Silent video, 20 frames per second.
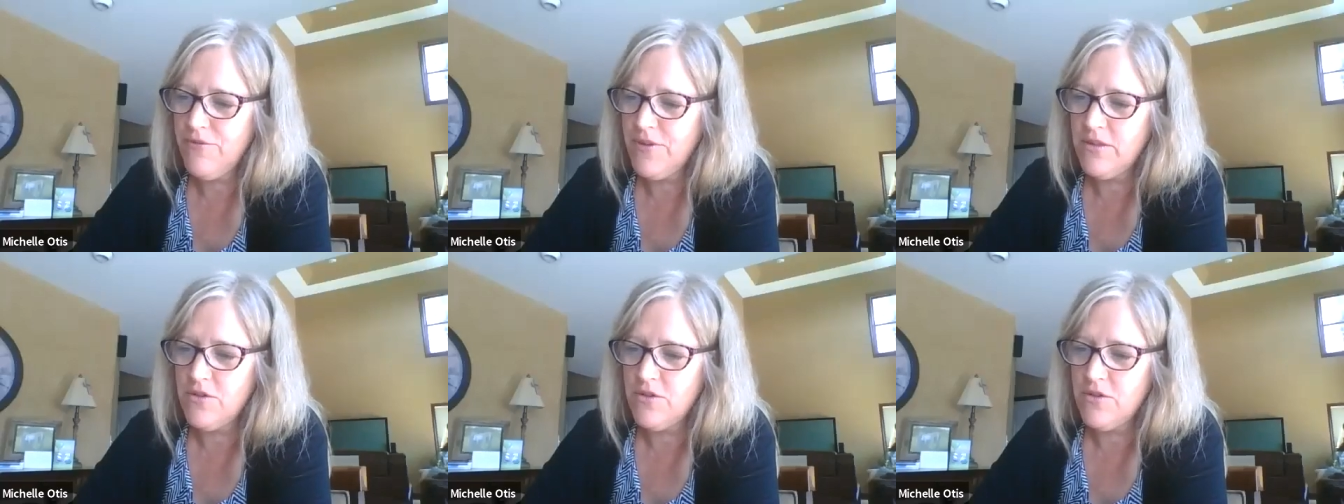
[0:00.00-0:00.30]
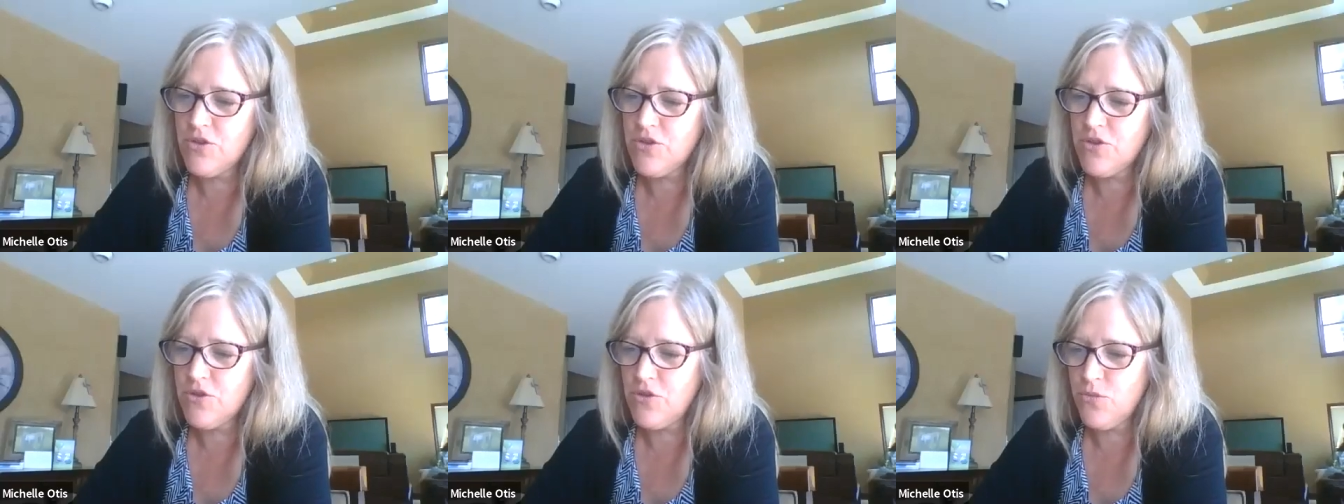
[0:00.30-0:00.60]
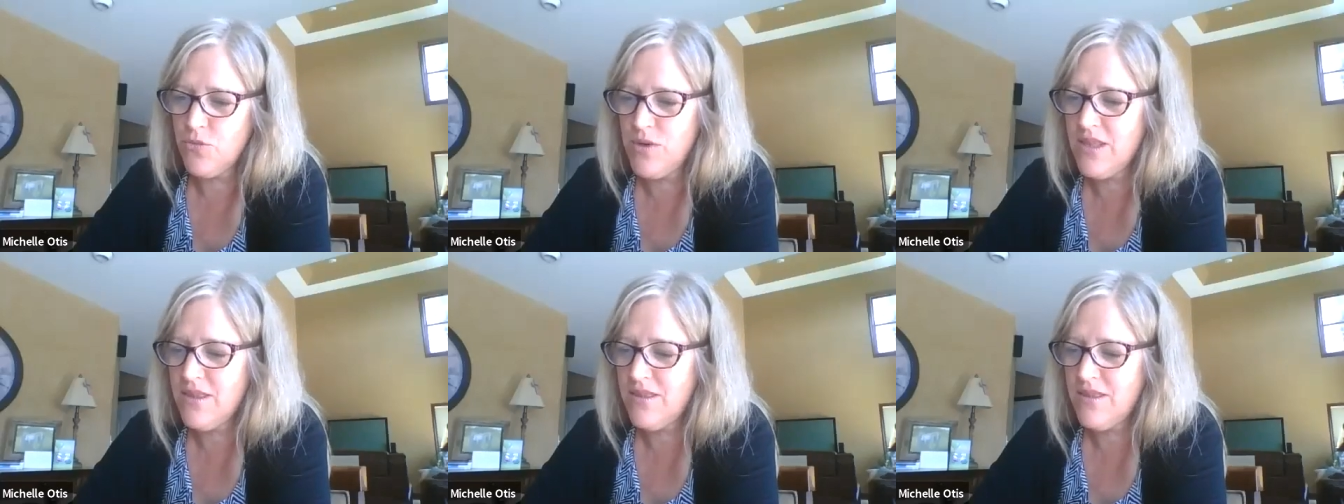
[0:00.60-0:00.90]
and there's
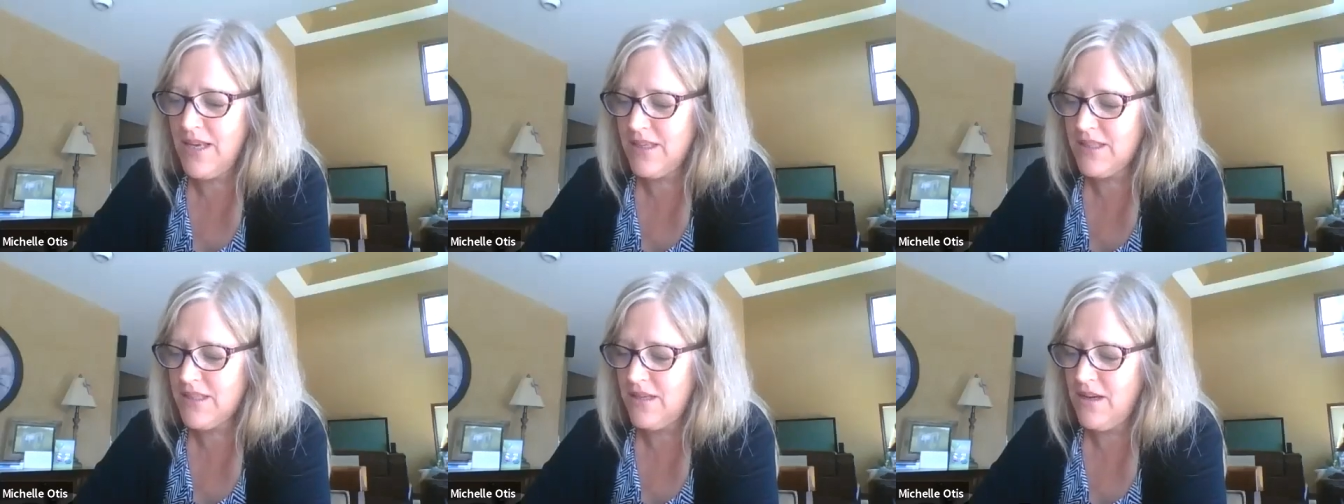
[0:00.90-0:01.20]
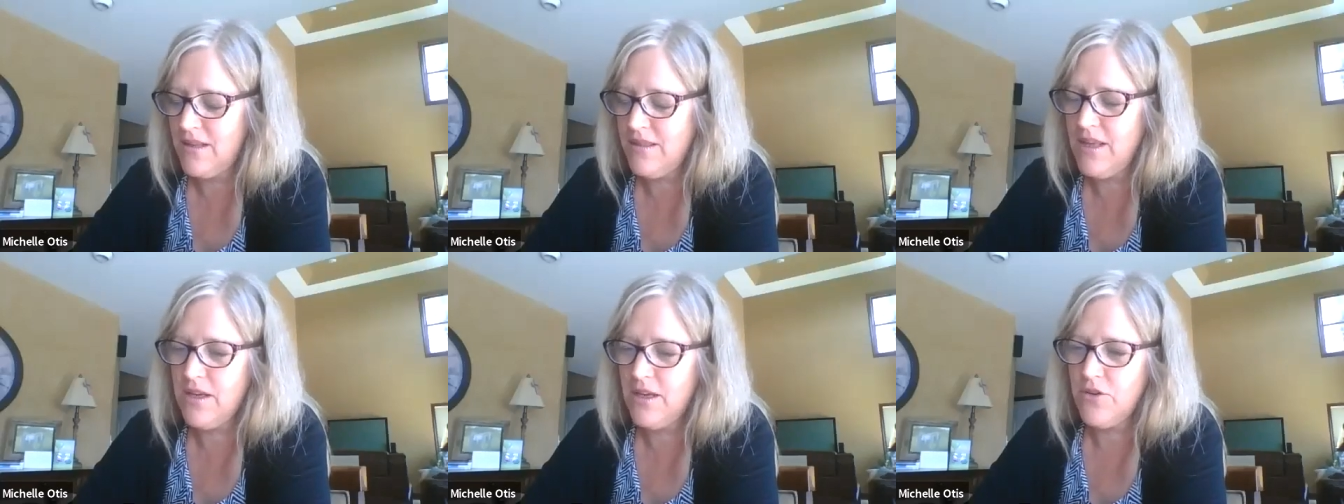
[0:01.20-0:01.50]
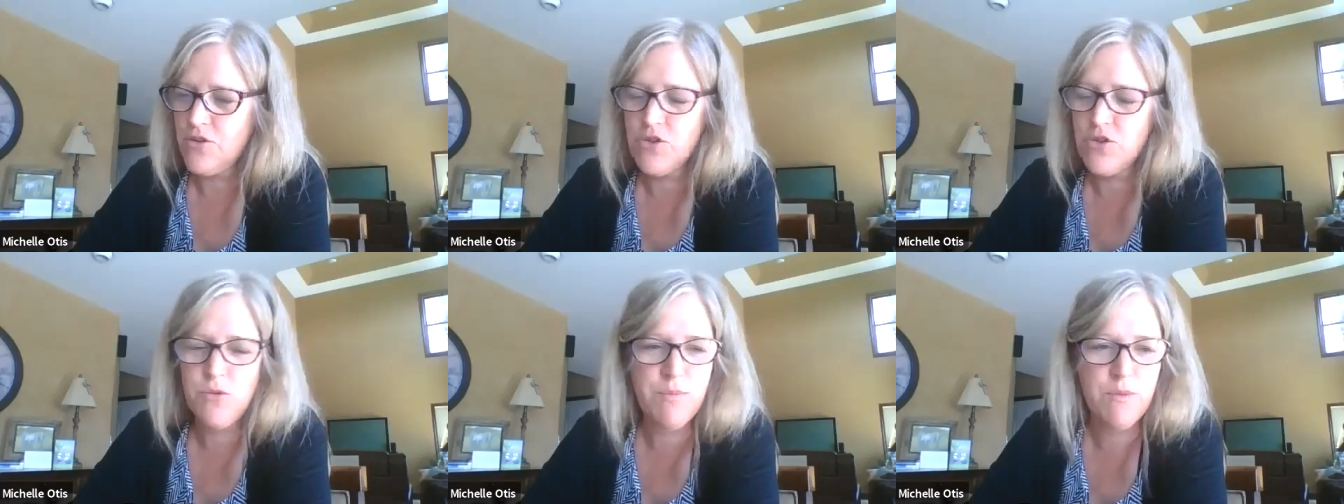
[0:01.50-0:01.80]
3 things that I think
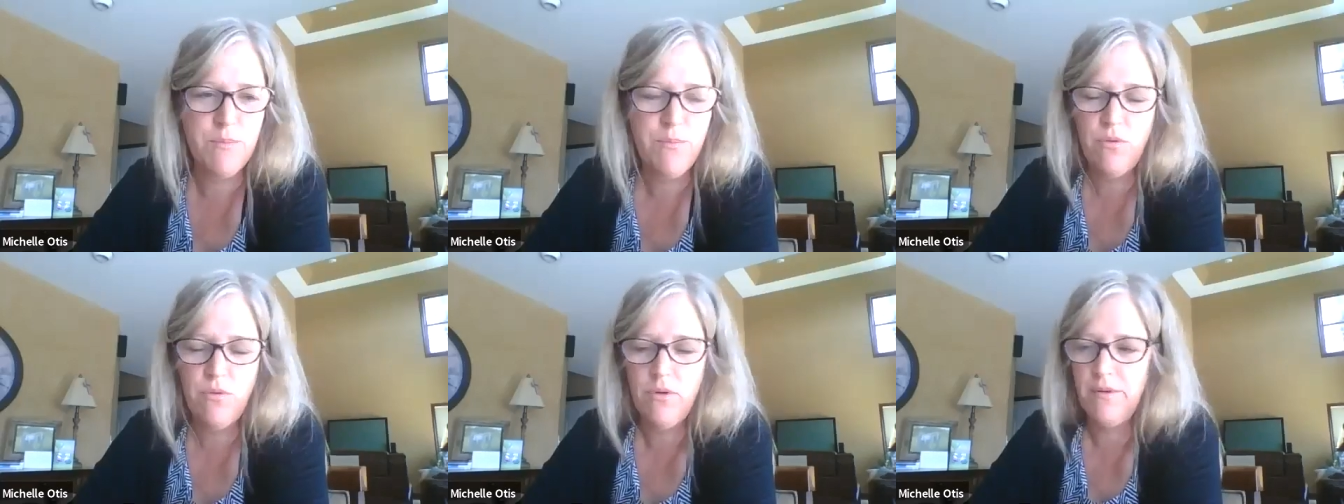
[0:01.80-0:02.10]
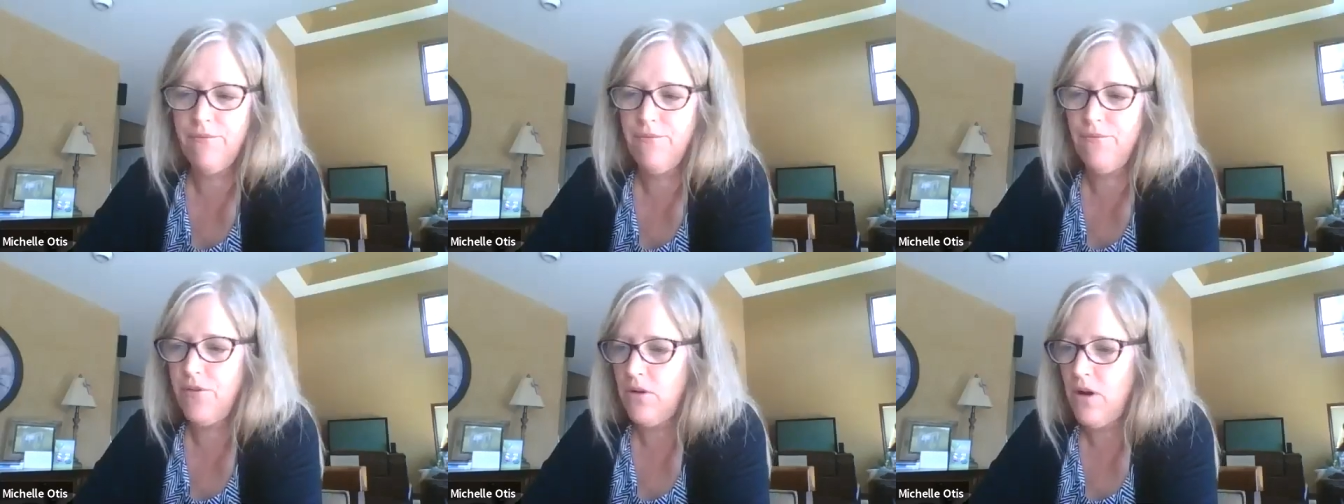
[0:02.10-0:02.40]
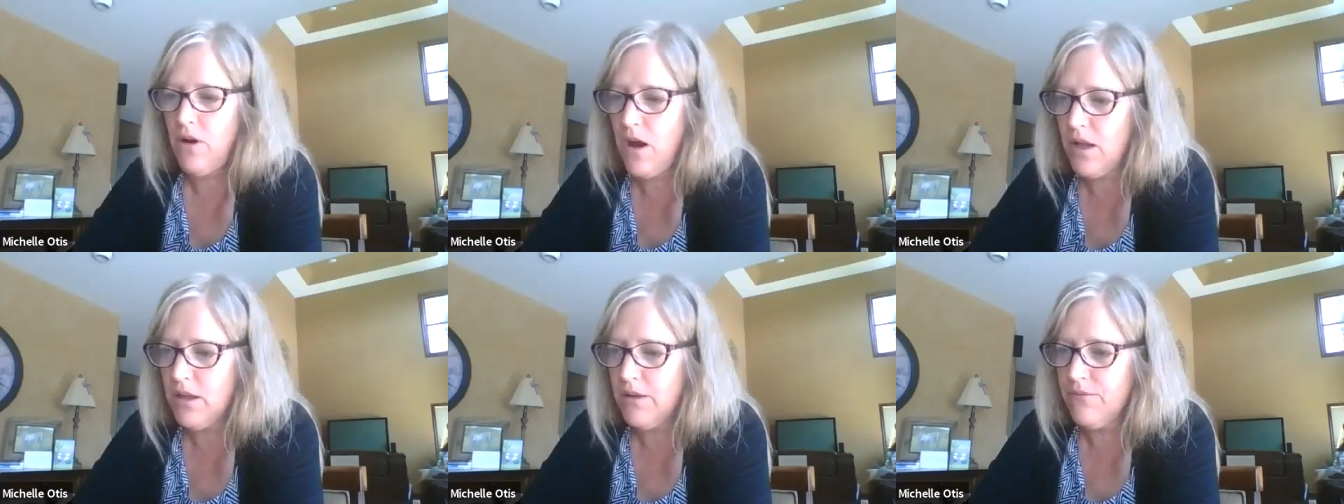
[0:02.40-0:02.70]
are super important for
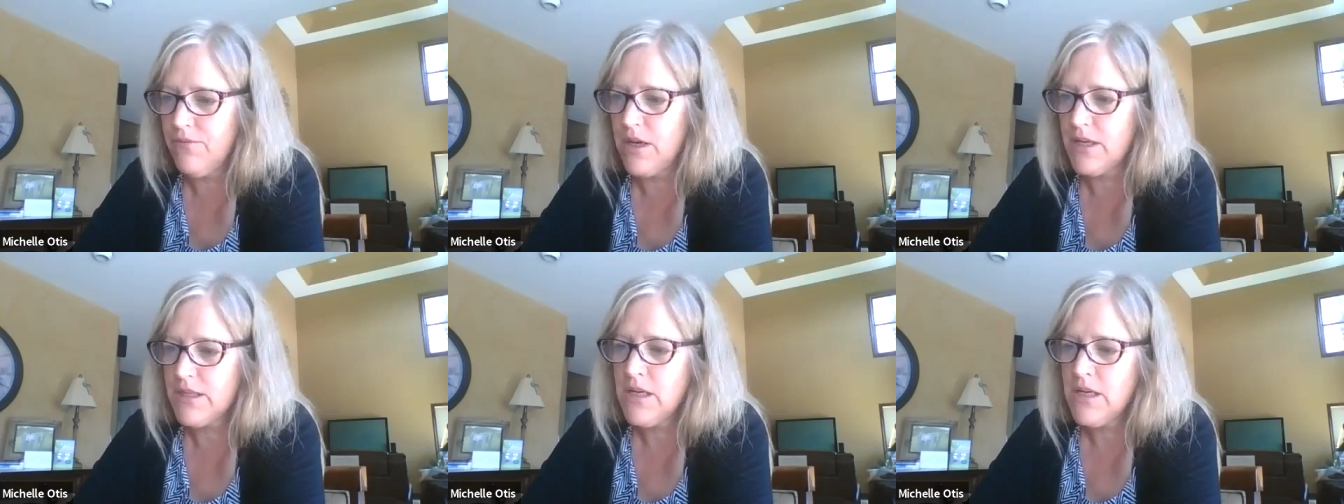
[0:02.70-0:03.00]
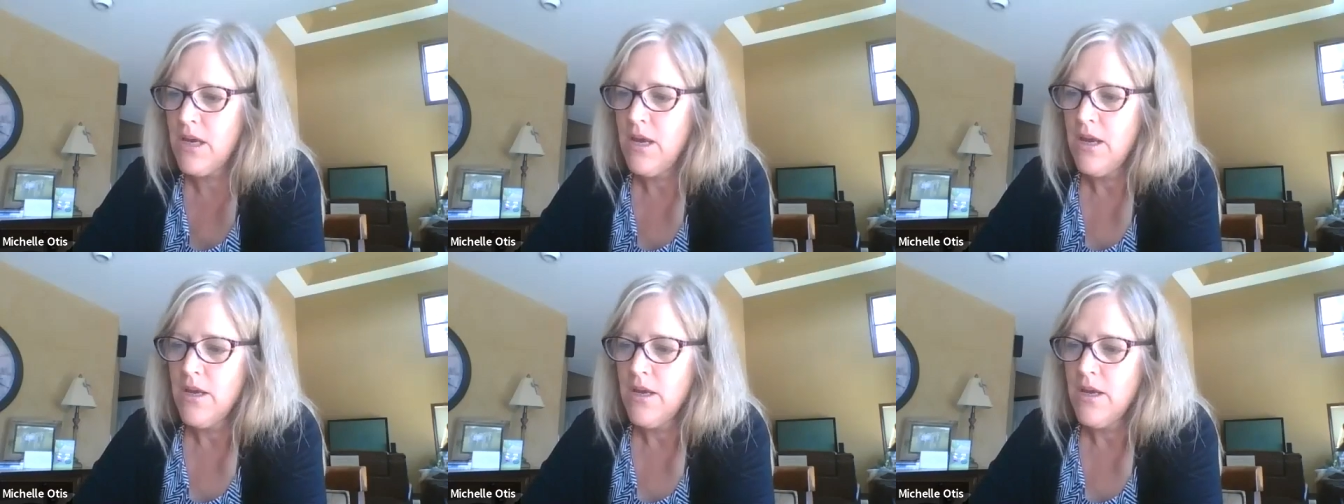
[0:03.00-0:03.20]
all of us: